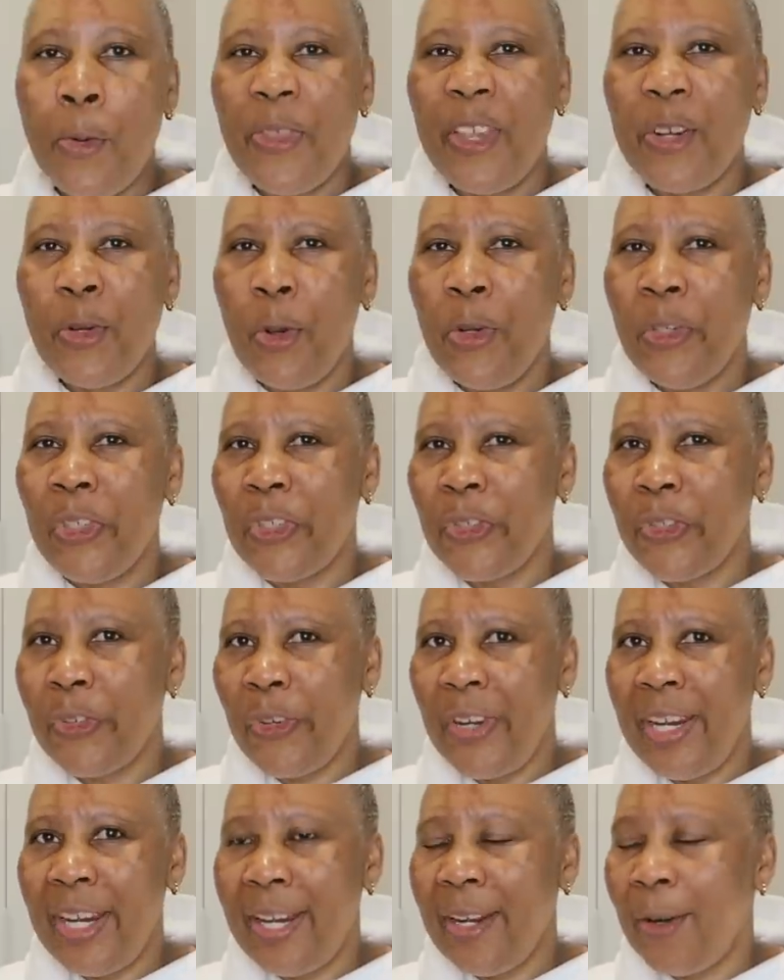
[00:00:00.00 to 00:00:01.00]
know, they don't
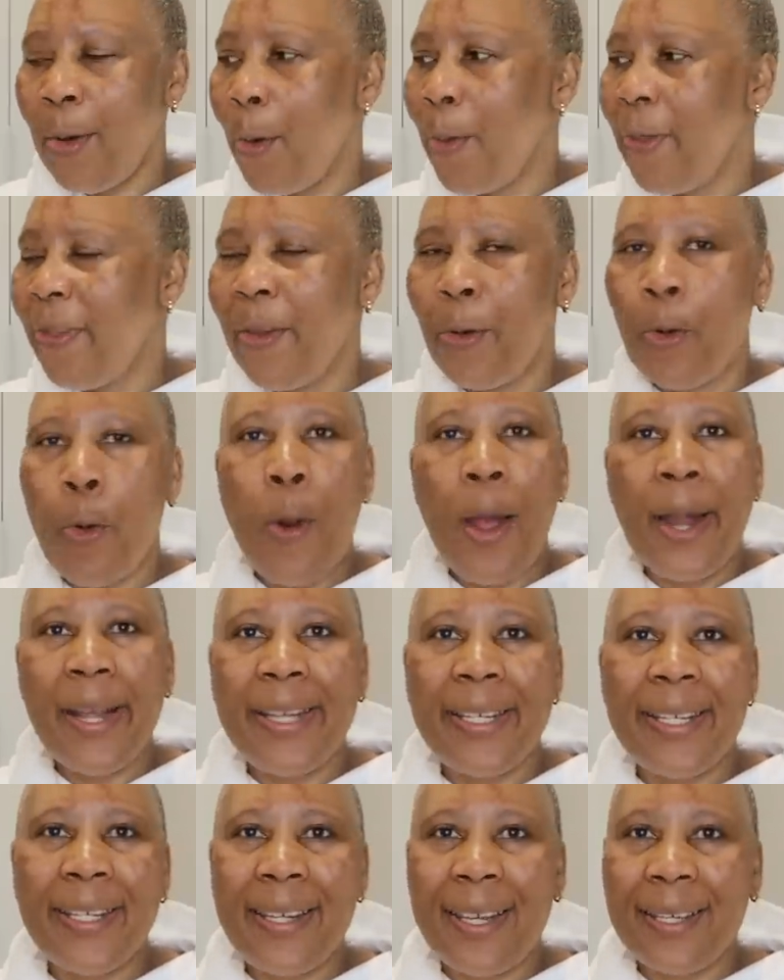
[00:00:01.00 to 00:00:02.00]
shrink, on the
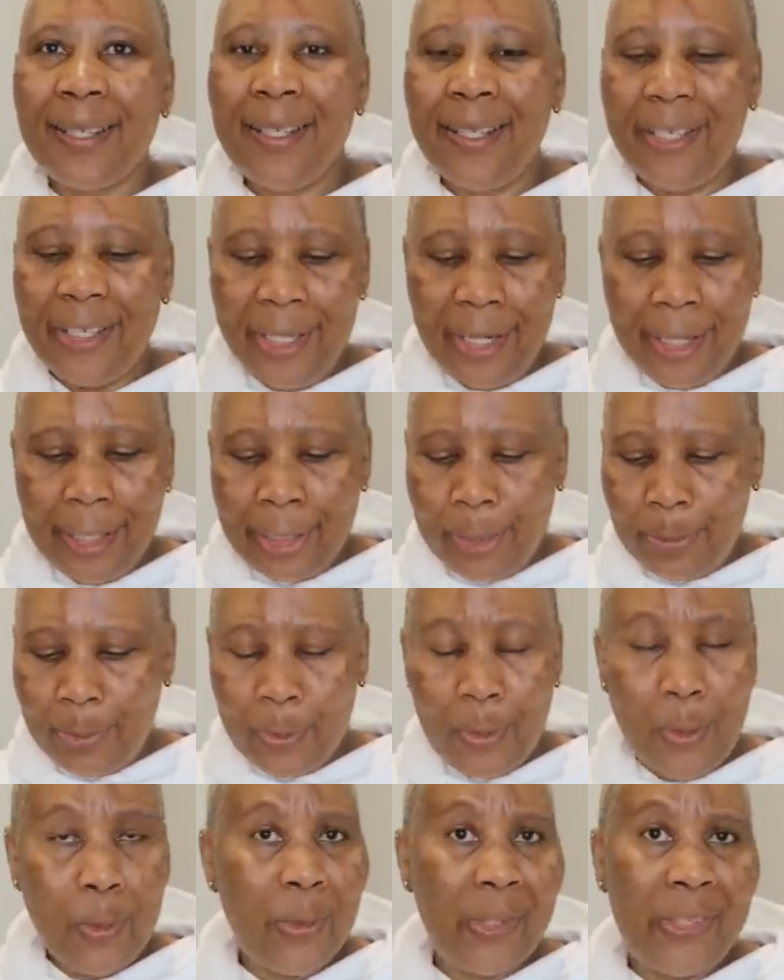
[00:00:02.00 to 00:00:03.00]
quality doesn't change,
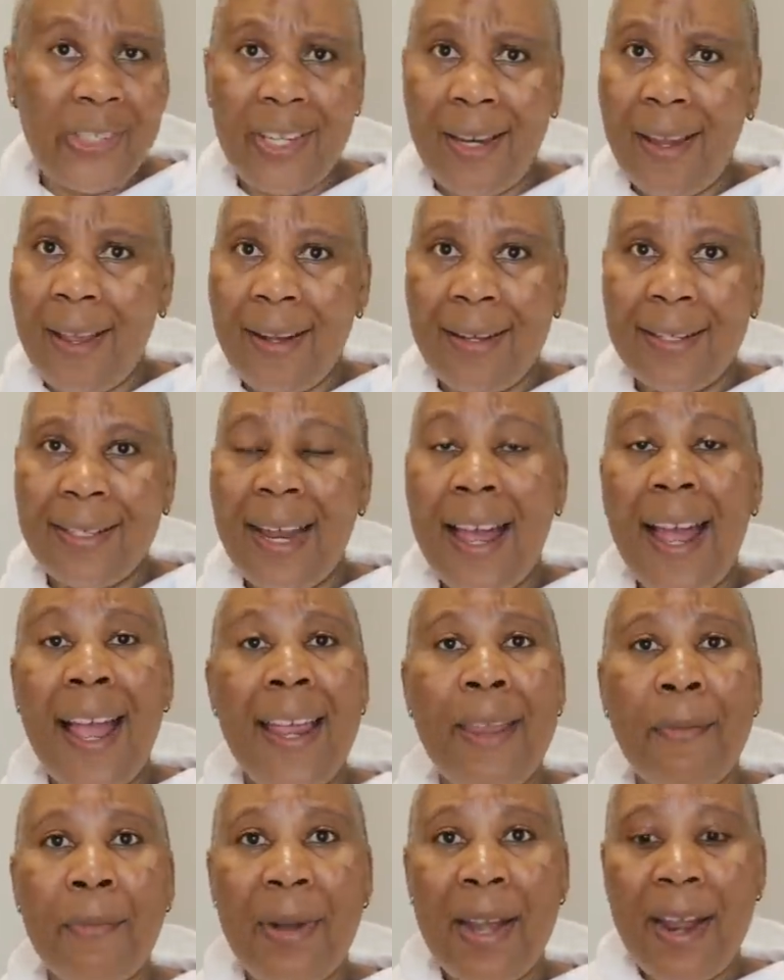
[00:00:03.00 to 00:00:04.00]
because child,
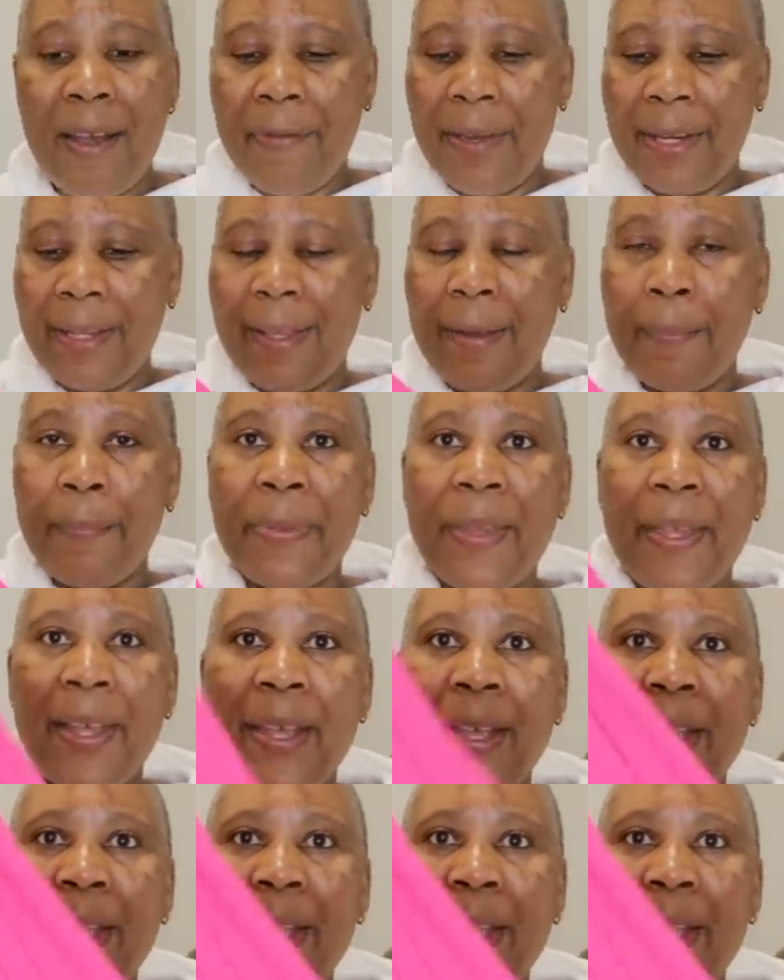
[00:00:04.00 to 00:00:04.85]
I am loving them.